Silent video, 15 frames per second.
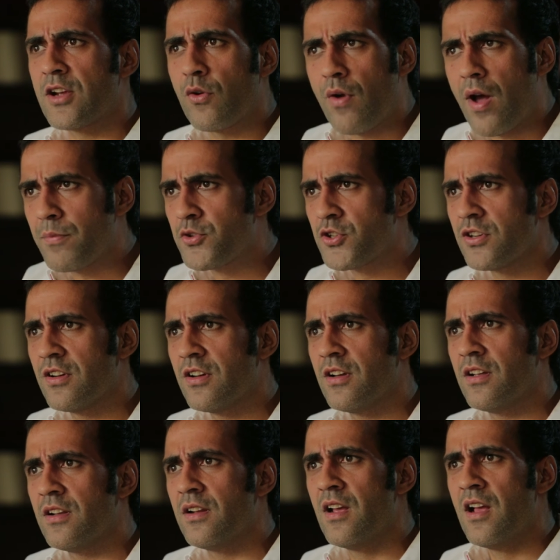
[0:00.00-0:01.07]

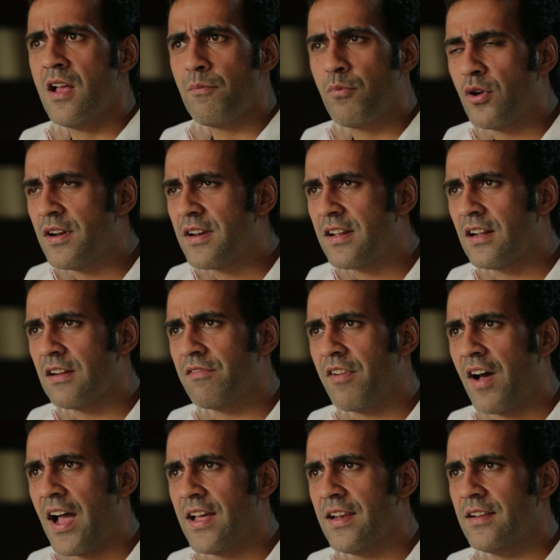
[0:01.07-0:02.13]
corruption, mm. political
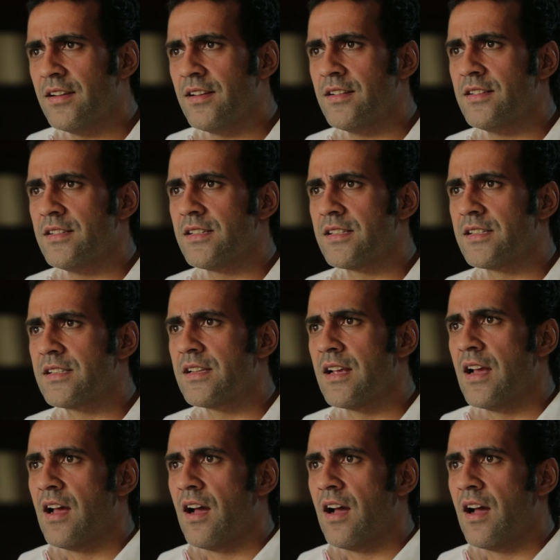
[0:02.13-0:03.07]
violence.